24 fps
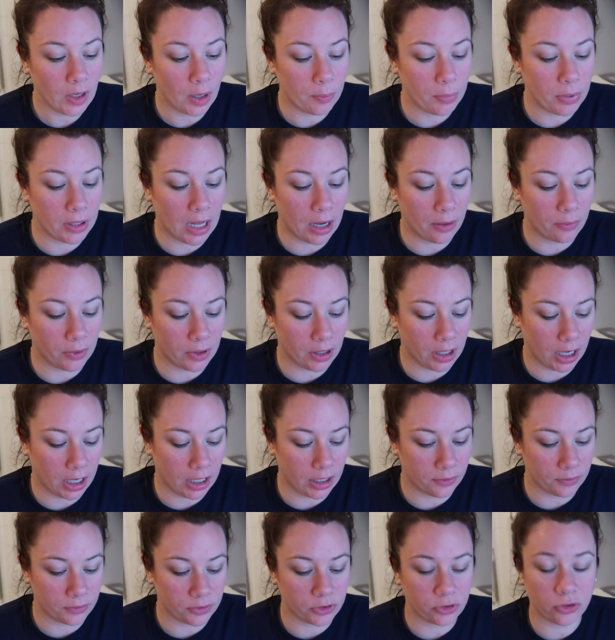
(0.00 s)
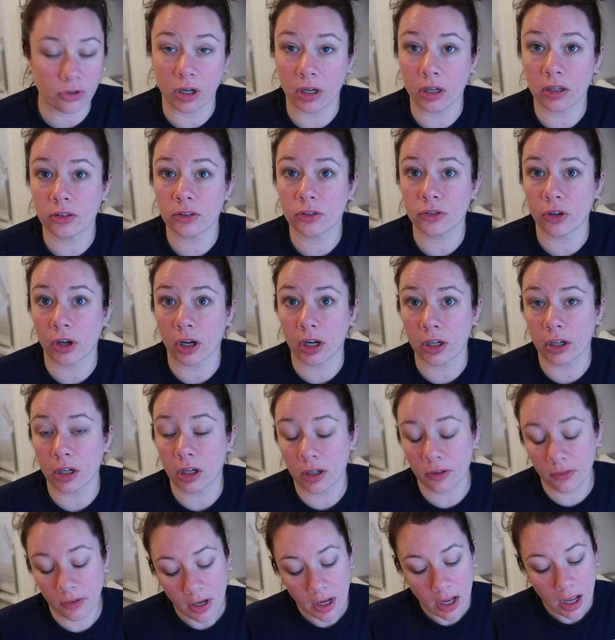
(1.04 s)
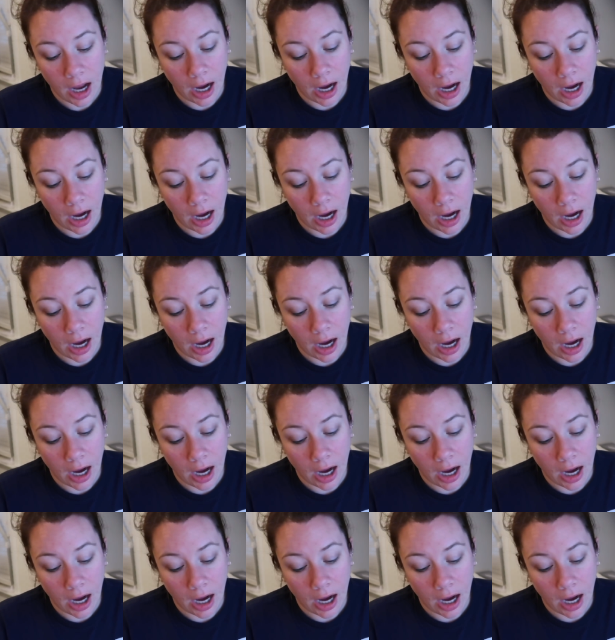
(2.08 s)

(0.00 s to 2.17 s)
But that one kind of struck a nerve.